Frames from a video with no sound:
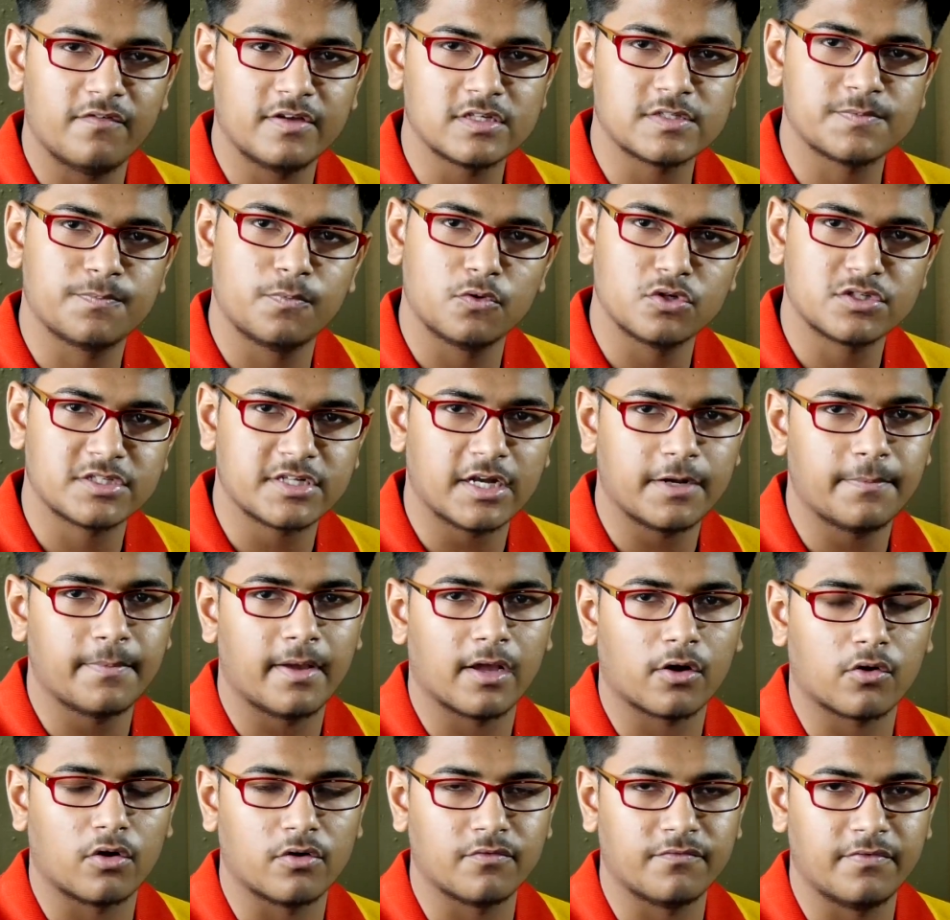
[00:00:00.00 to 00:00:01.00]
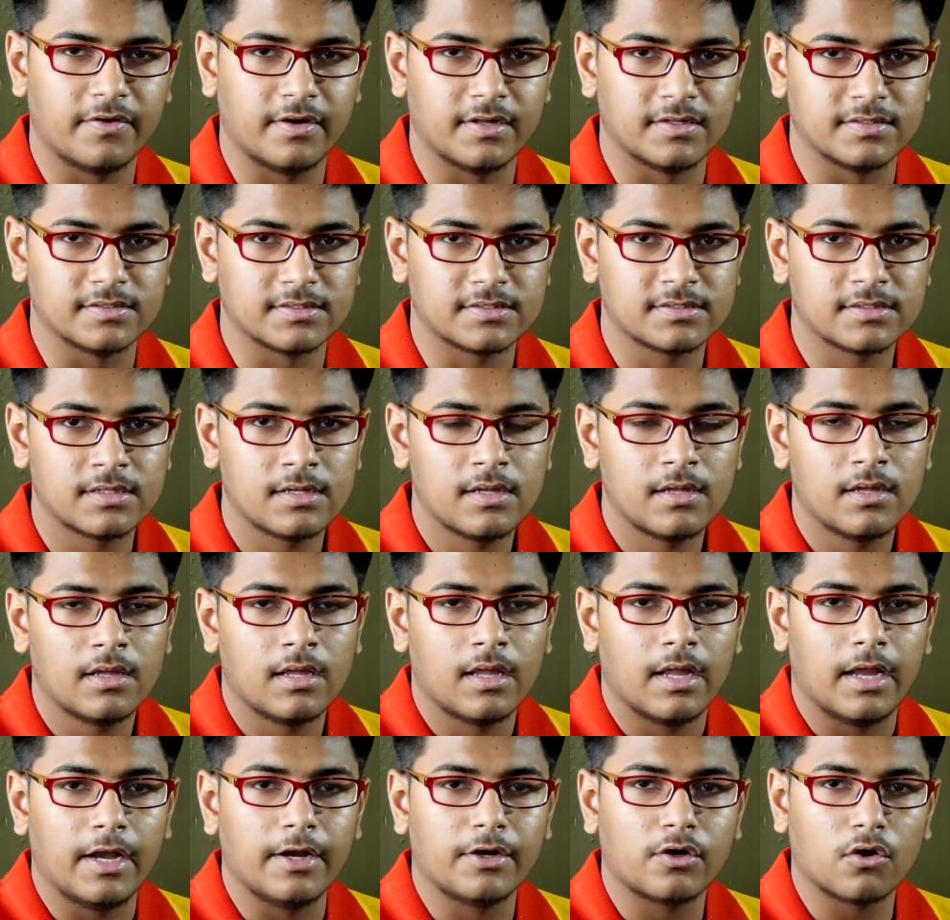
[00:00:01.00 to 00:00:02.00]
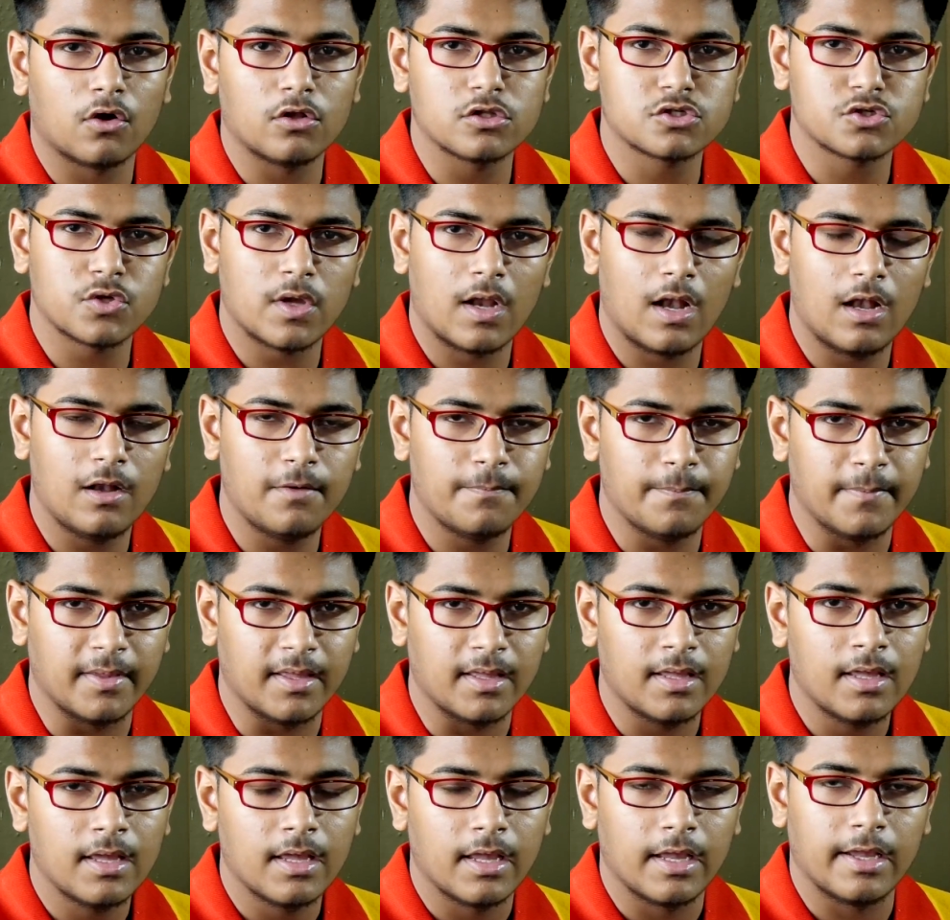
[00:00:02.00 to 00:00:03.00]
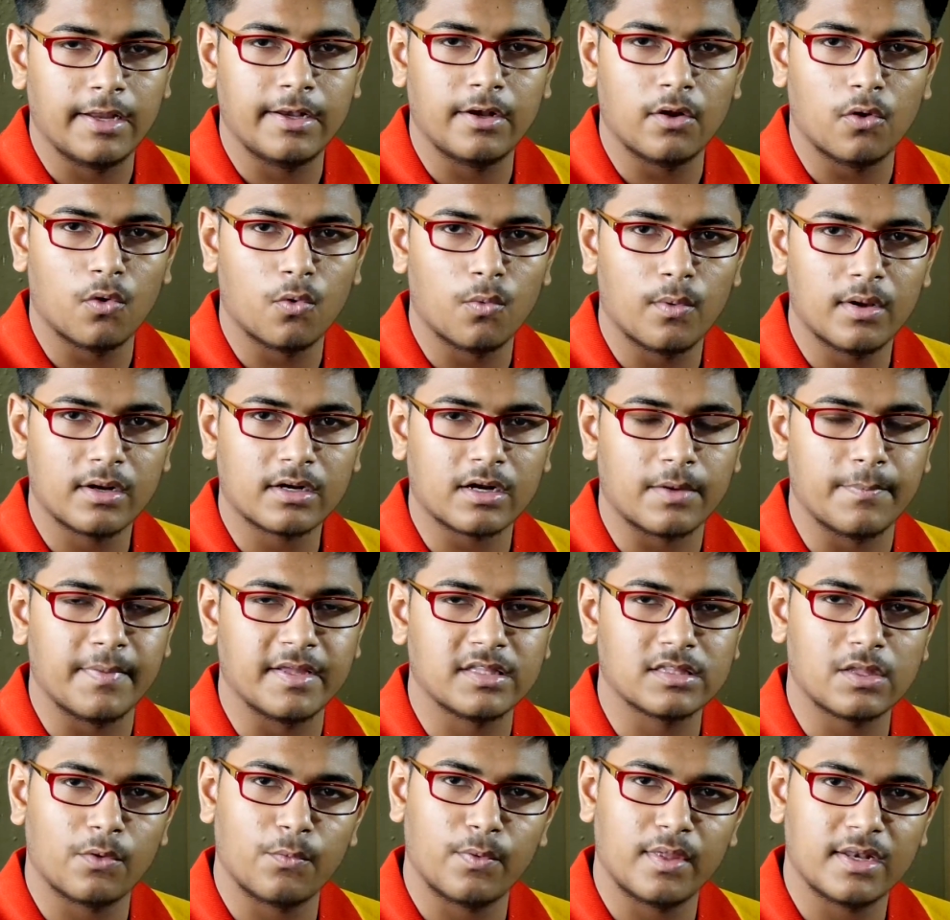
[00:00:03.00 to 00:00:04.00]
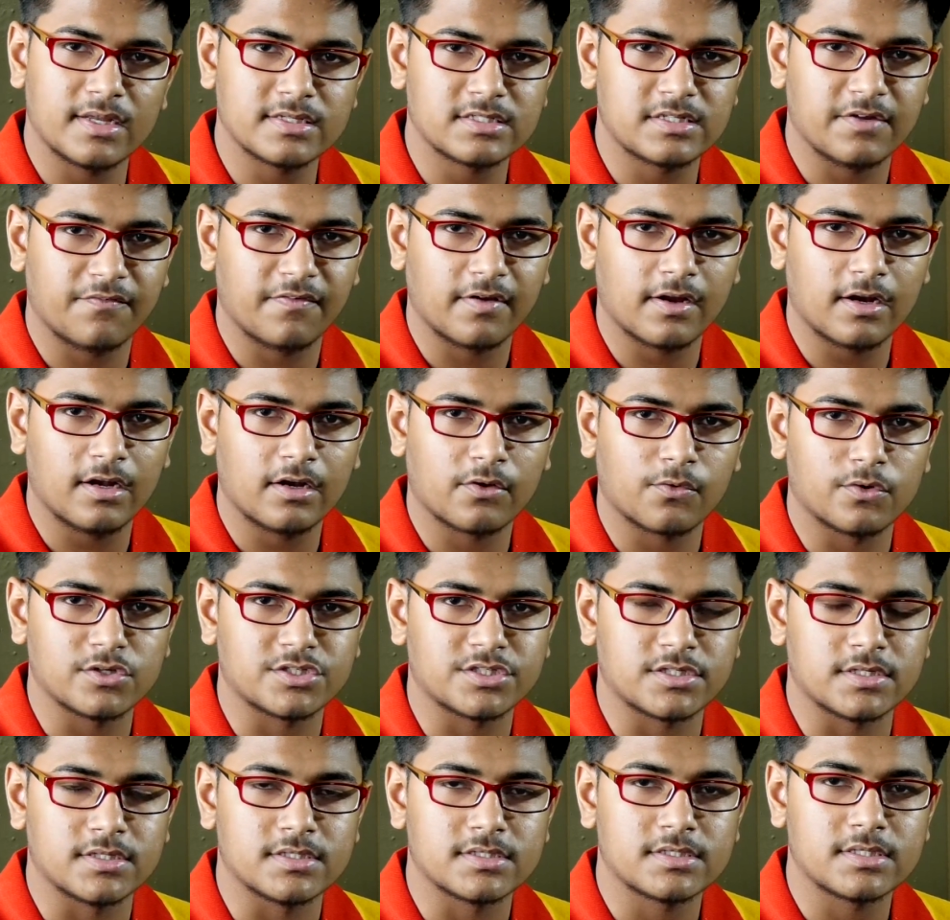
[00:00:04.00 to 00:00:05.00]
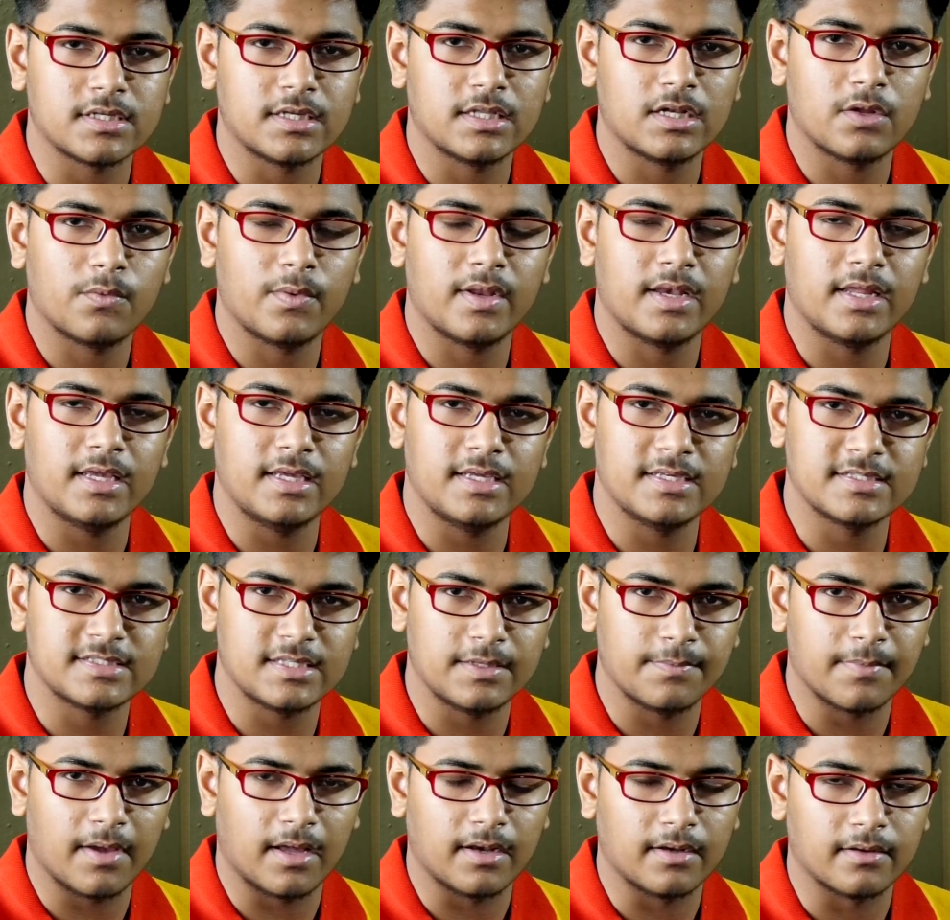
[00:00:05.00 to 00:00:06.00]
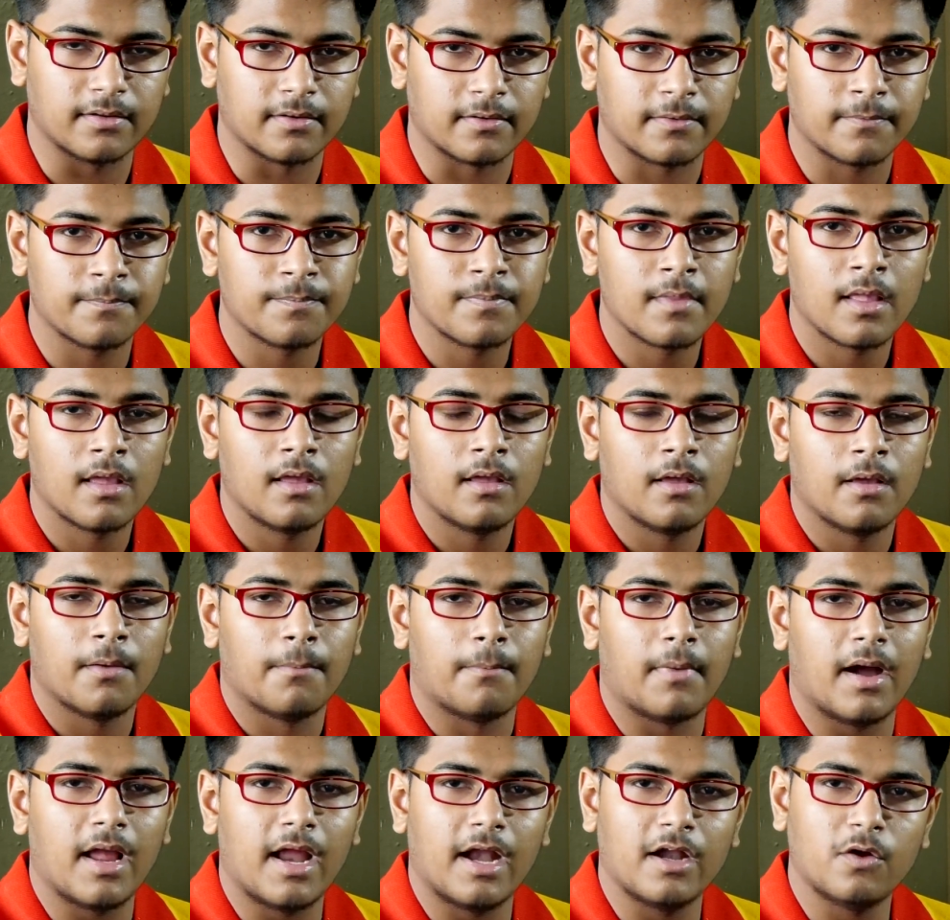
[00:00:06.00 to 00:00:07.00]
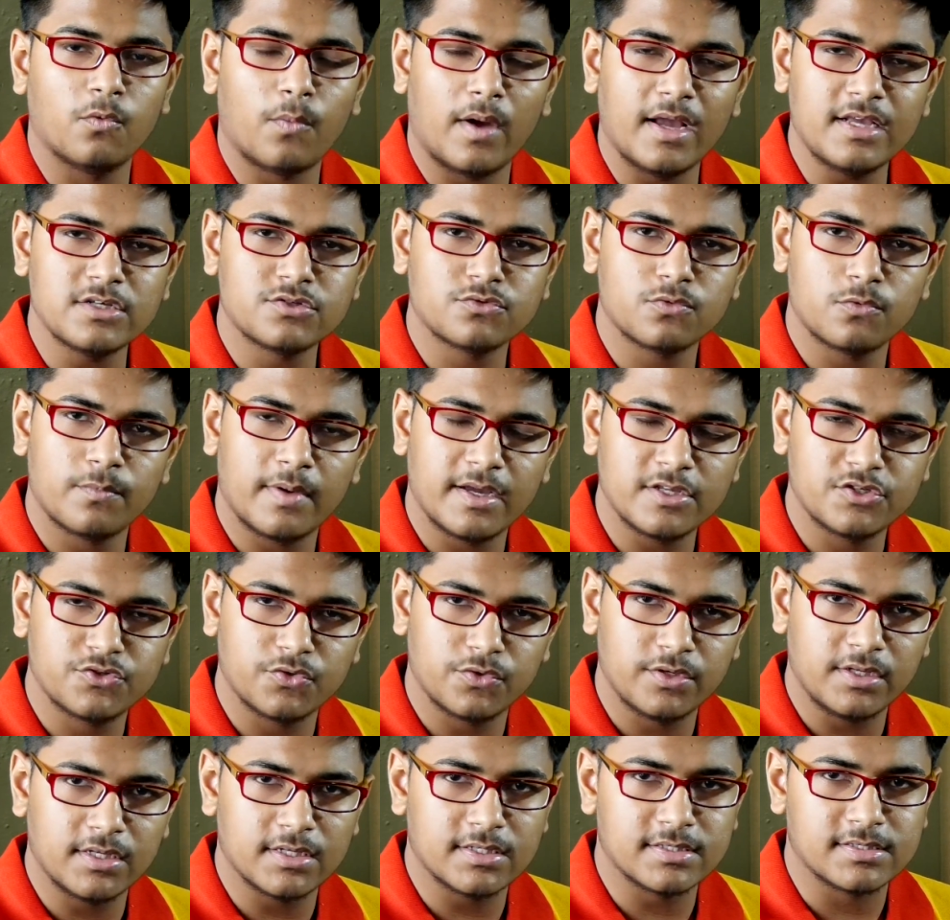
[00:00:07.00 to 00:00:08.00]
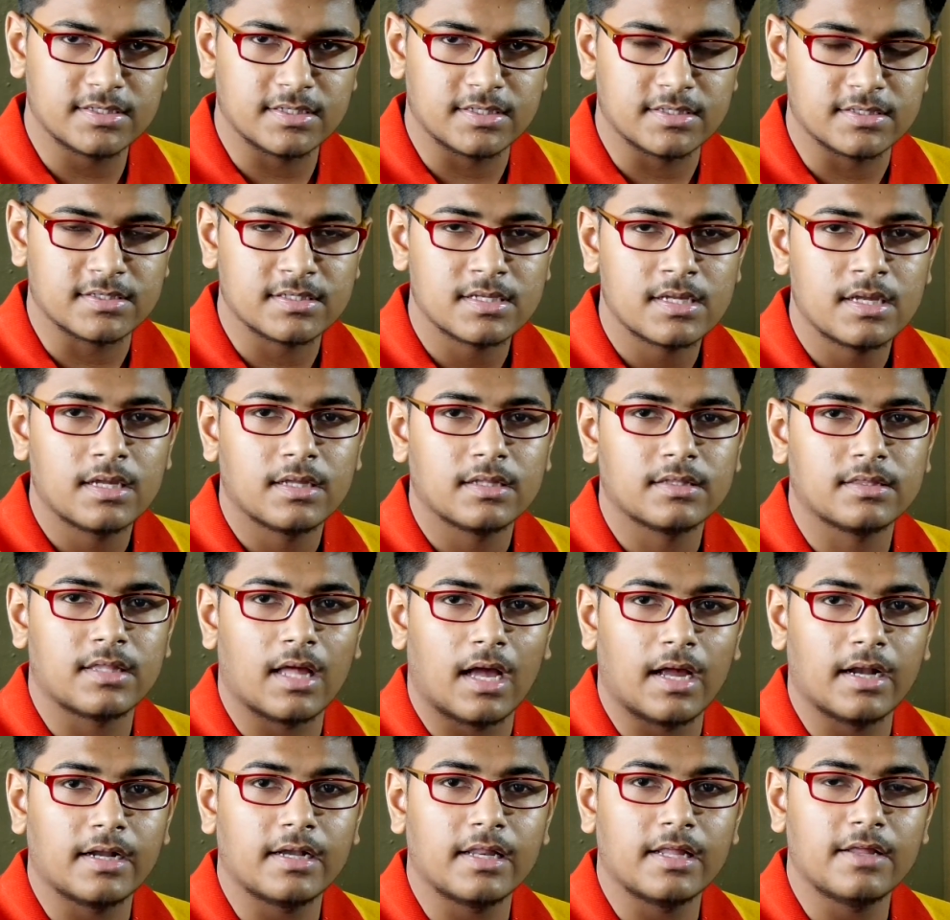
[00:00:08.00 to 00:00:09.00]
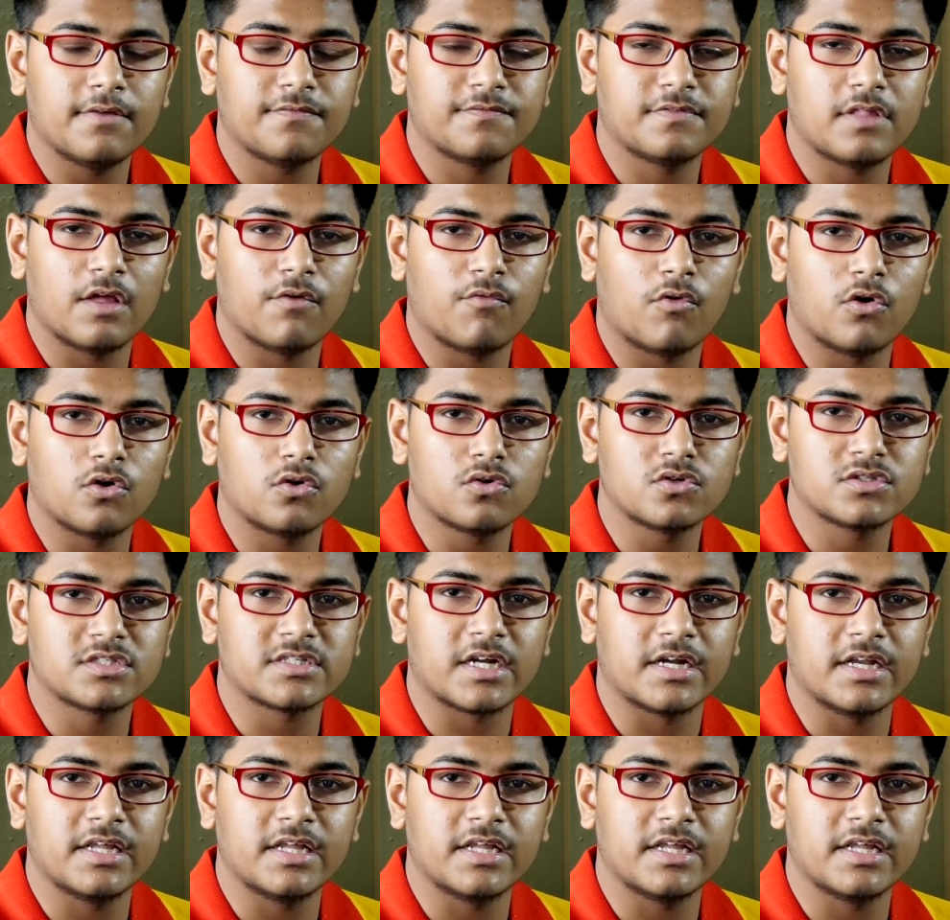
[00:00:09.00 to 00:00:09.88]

always boosted my confidence. It also helped me in overcoming the various difficult questions in a very easy manner. My advice to my juniors is that if they want to